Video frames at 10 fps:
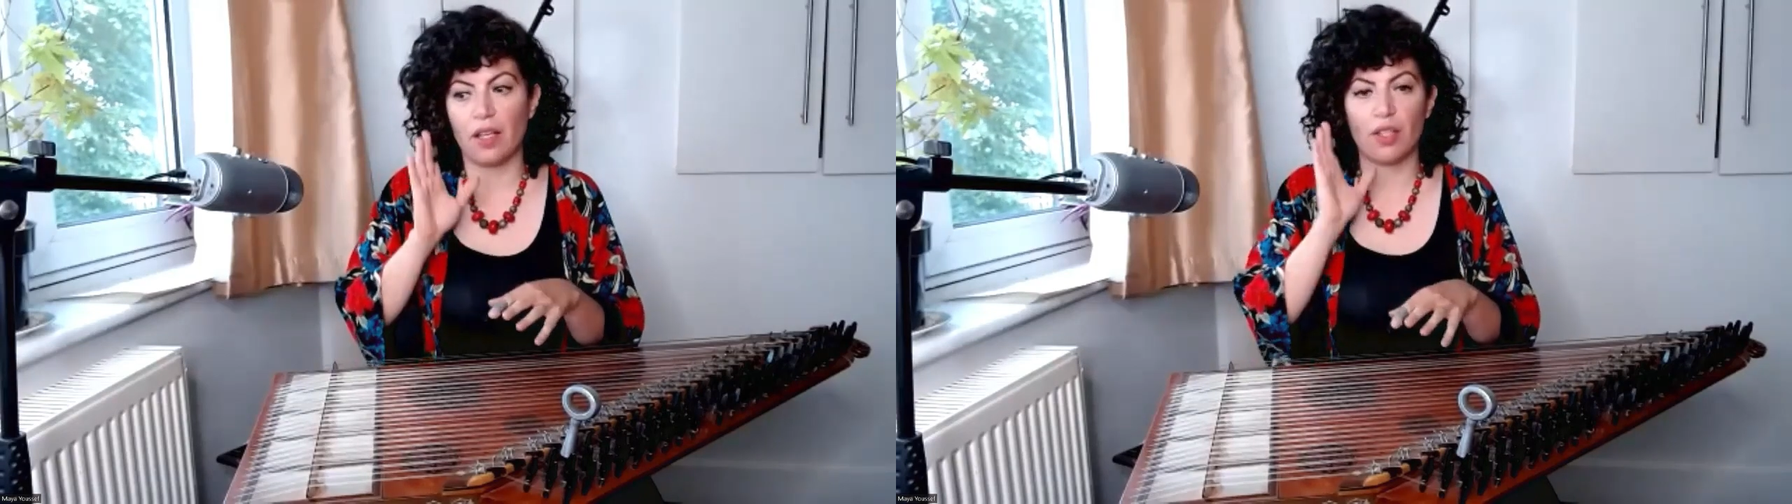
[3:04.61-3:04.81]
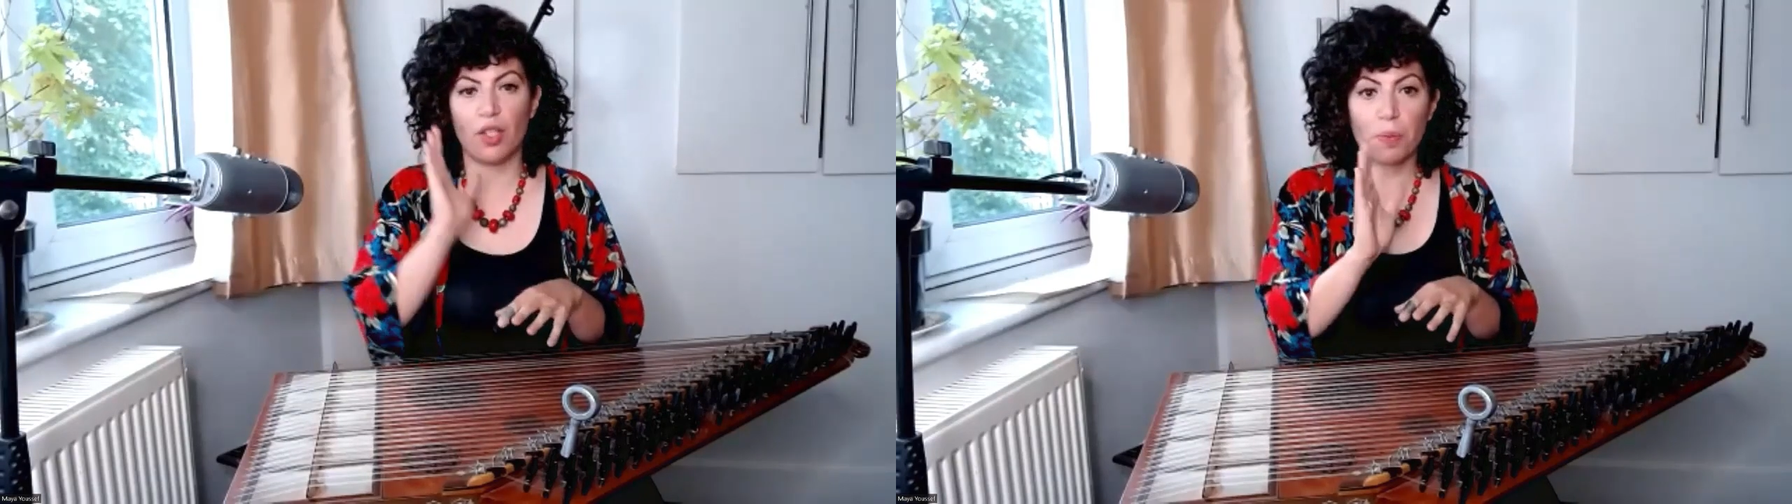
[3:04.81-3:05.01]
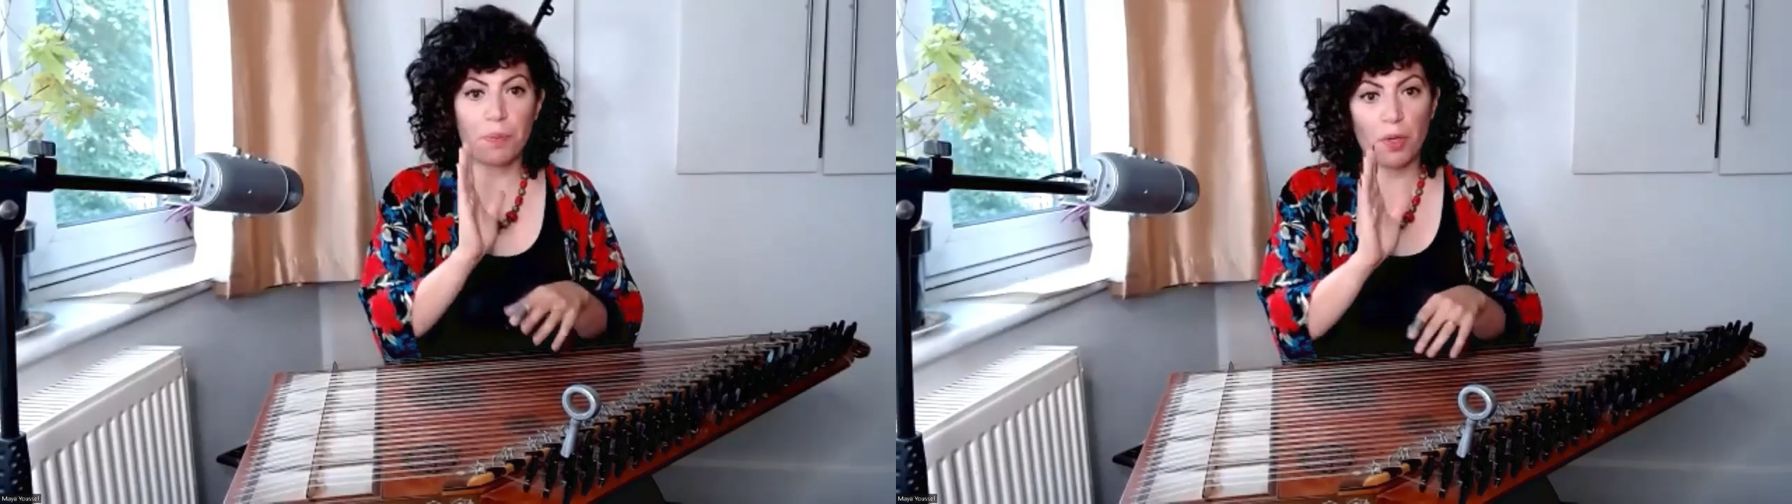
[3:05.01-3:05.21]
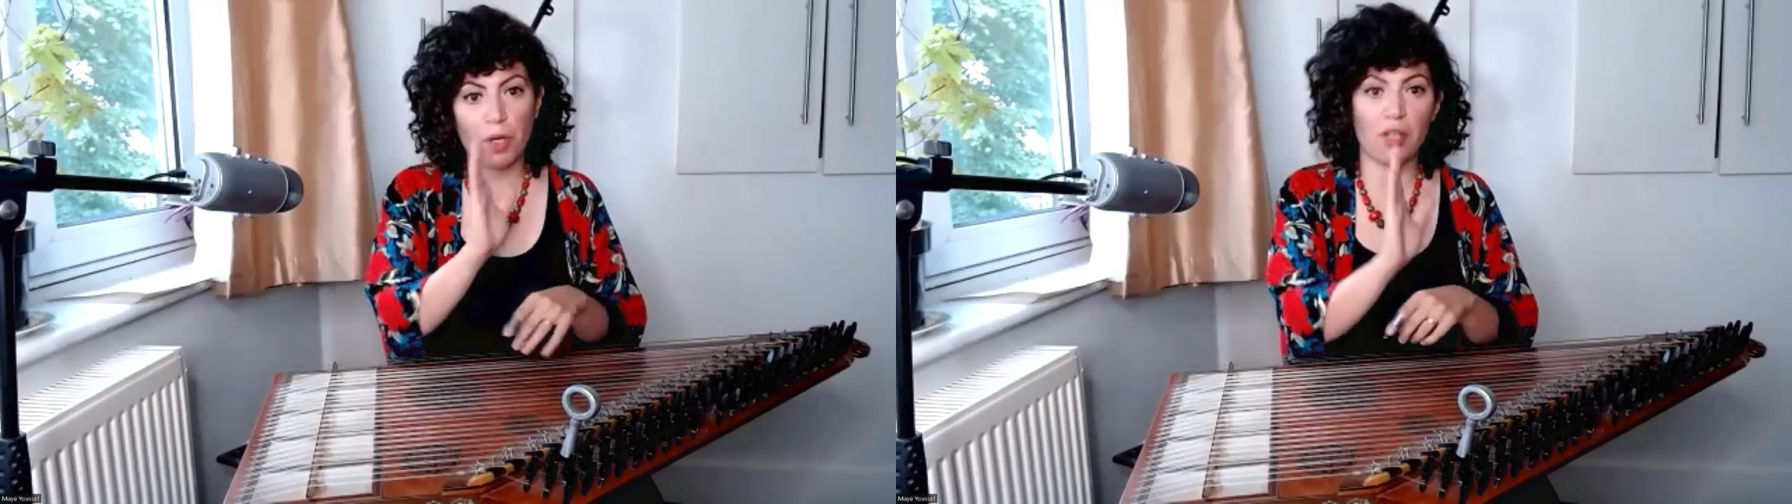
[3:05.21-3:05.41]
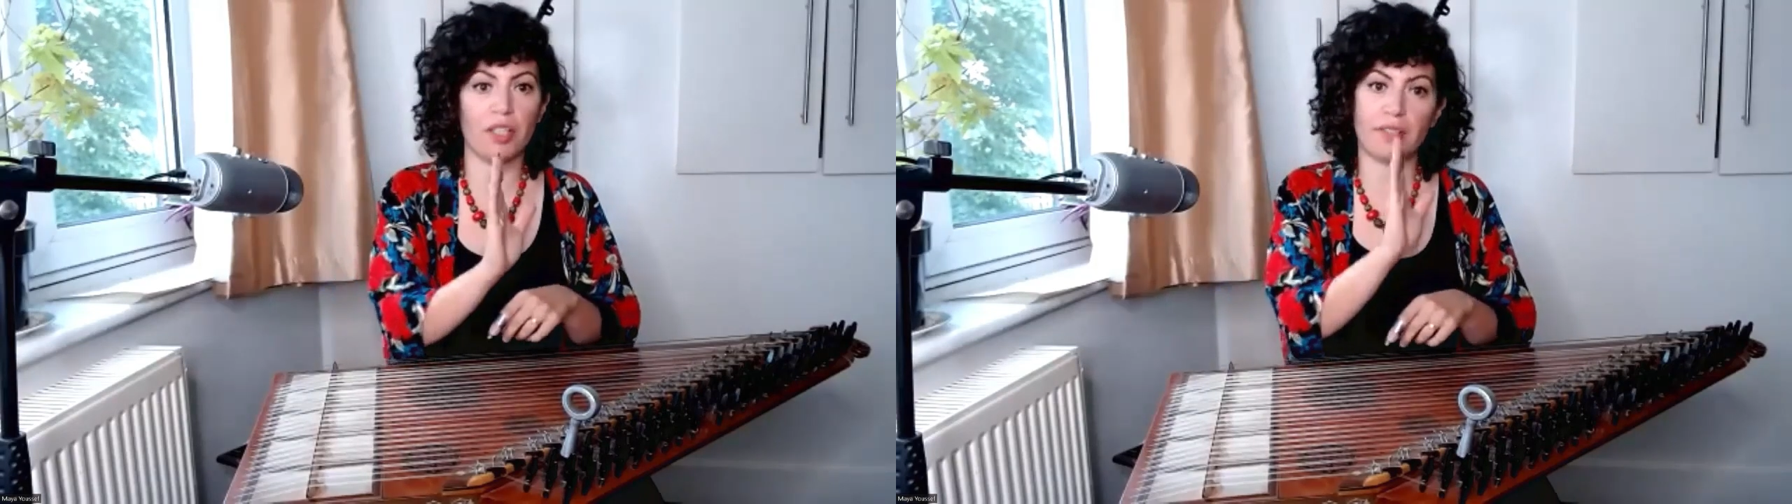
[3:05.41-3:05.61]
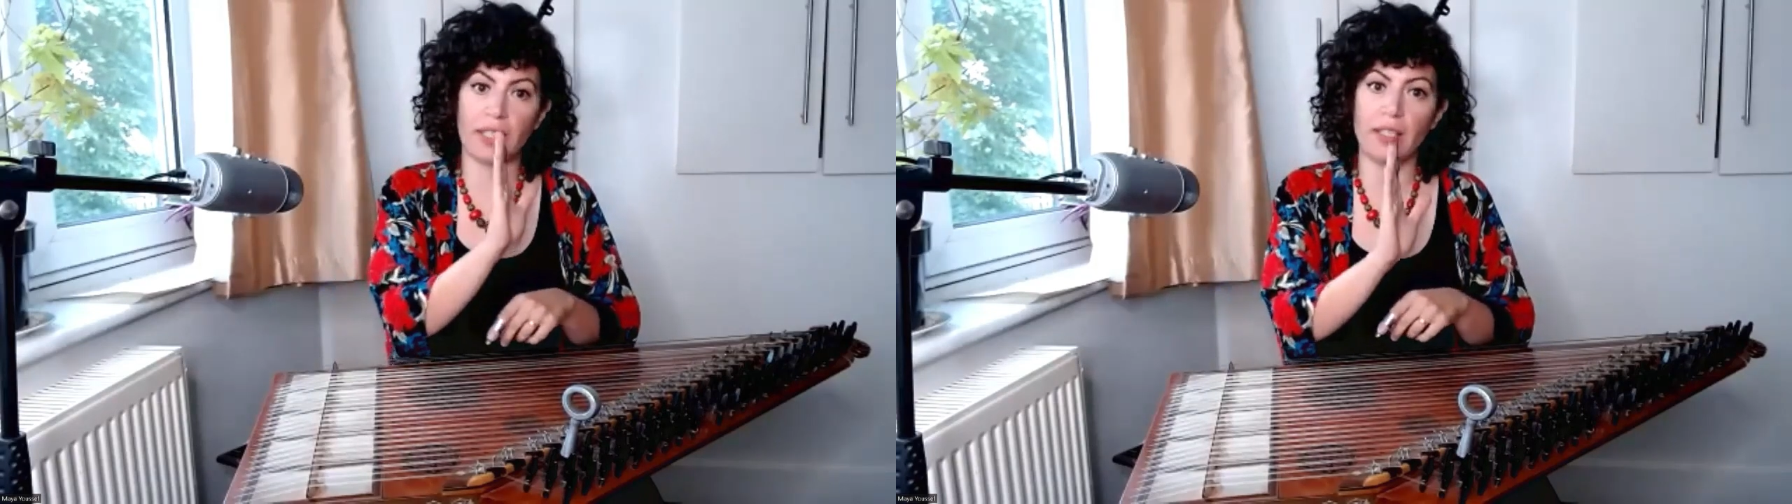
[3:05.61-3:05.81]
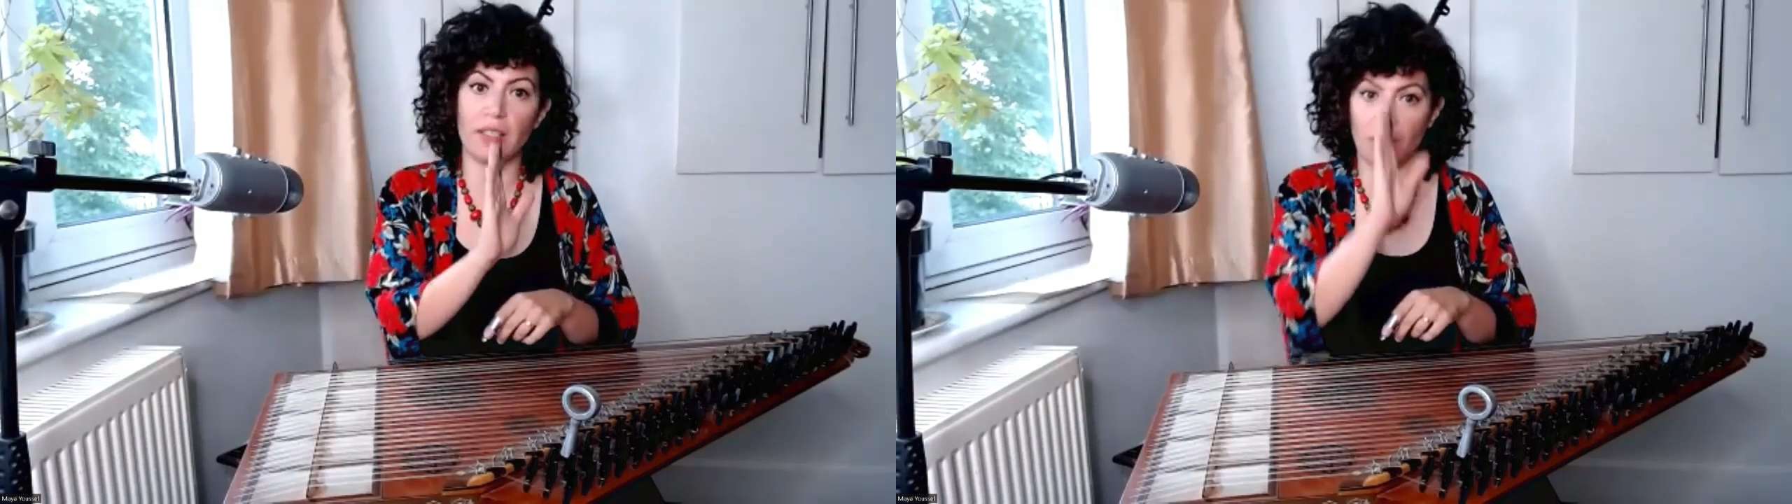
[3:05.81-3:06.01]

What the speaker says: Your priority,